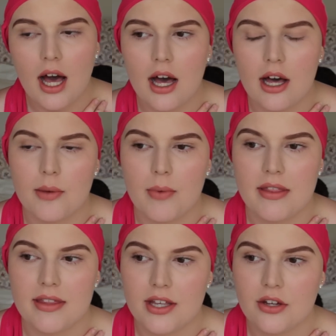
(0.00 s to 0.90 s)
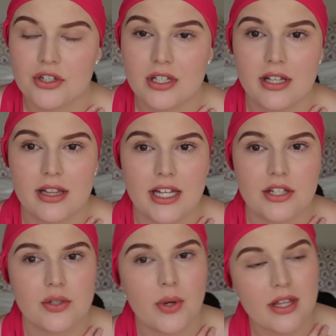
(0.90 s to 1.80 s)
and then that usually
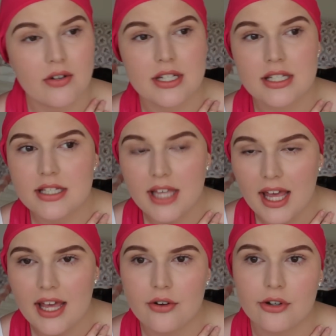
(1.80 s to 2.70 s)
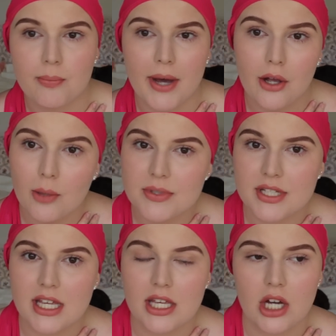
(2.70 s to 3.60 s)
leads to either a scan or a
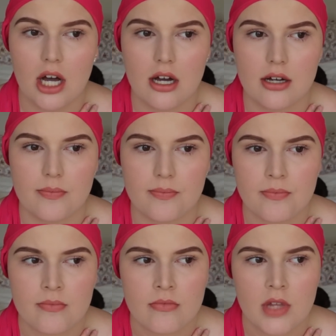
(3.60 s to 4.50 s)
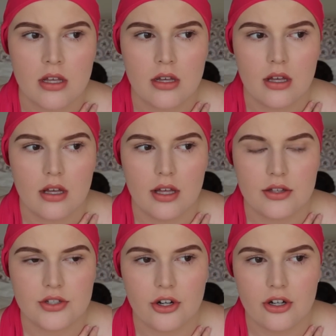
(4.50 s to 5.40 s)
biopsy.
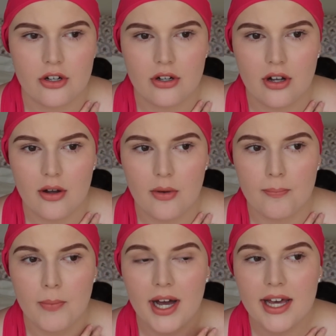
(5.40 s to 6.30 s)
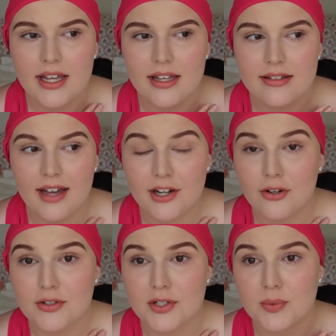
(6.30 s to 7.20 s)
So my
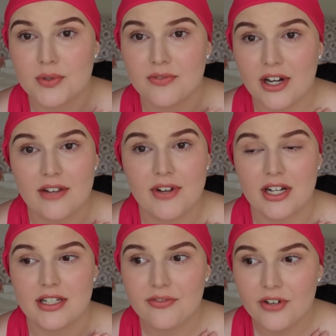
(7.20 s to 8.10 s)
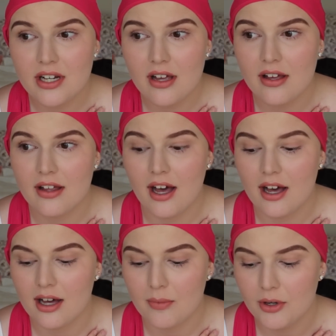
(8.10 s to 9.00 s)
diagnosis was very, very different.
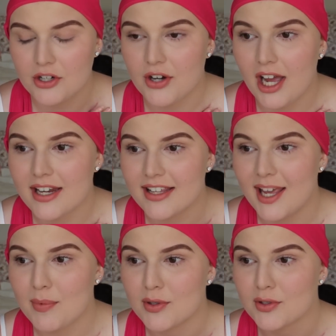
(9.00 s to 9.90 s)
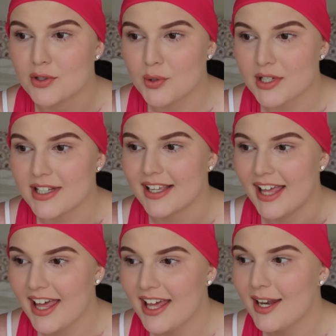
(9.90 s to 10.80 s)
I'm going to try and keep this as short as I
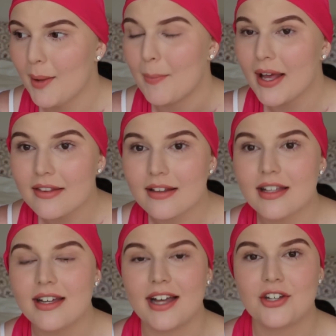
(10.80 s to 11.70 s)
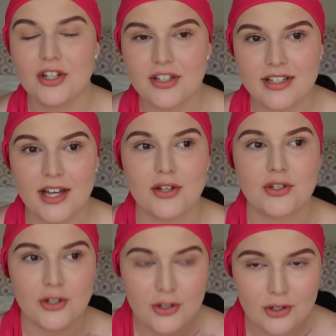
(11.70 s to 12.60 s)
can. Basically, I just started
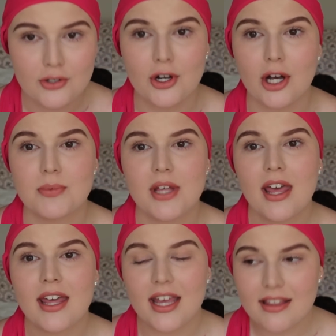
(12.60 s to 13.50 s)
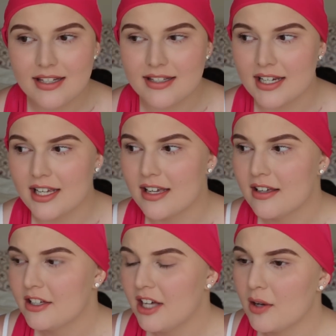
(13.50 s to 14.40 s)
2 new jobs in the
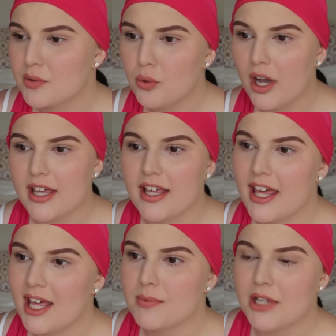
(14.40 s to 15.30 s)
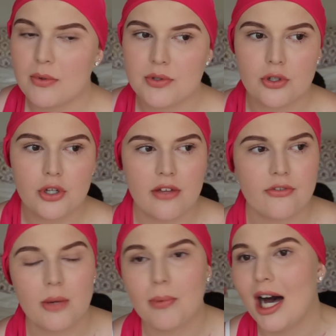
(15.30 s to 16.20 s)
city. I was working heaps. I was looking
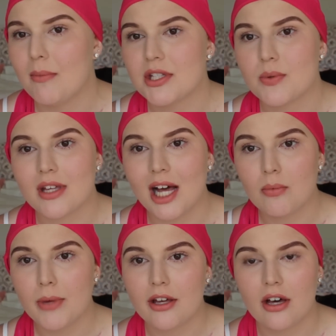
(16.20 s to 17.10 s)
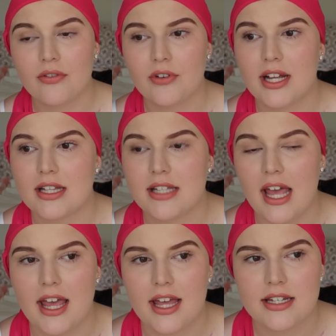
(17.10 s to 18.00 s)
for apartments with a couple of my girlfriends,
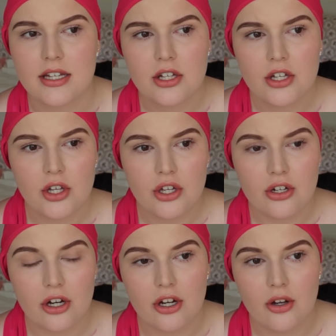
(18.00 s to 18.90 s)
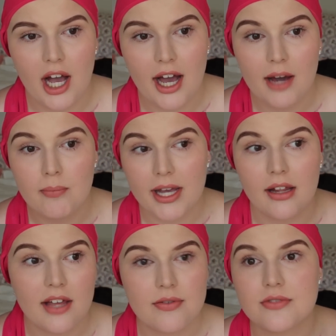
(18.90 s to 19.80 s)
and you know, my
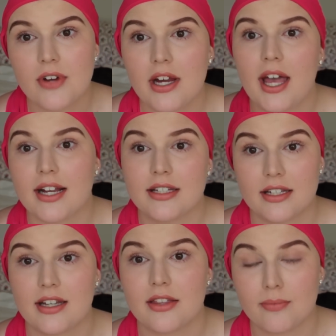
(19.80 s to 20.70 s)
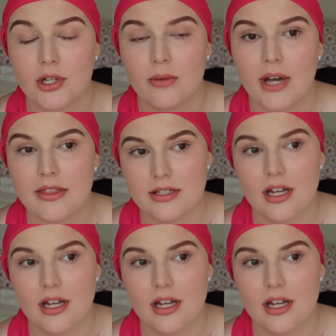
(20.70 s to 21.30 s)
life was very hectic at the